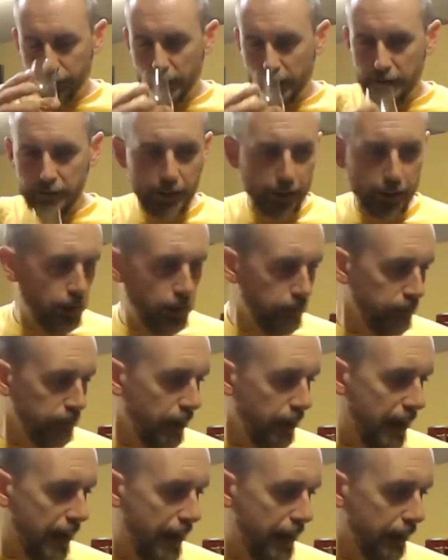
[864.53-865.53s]
As I come
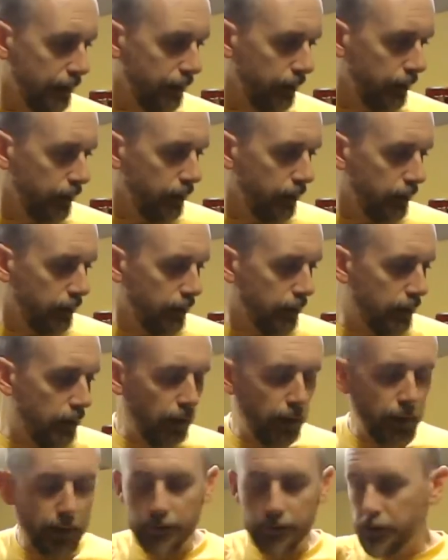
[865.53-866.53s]
back
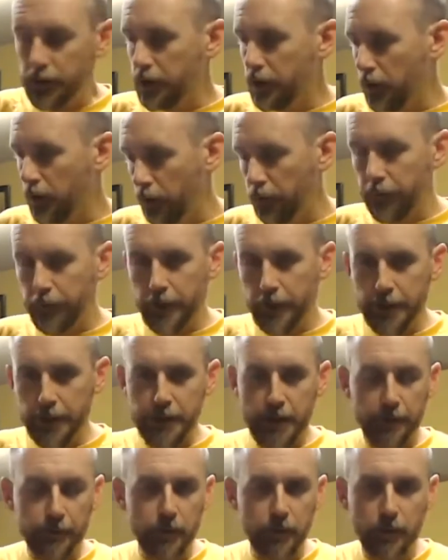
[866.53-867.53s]
to the Old
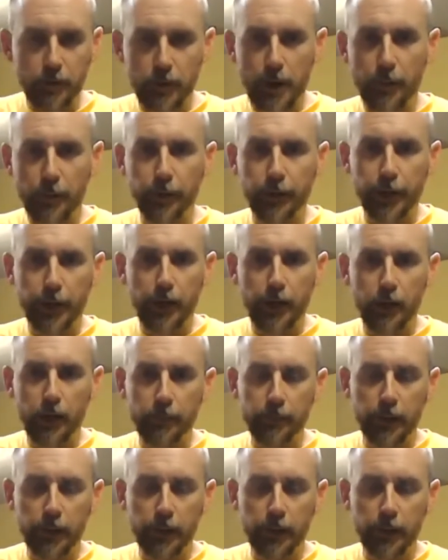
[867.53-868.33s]
Fitz after the Rebel Yell,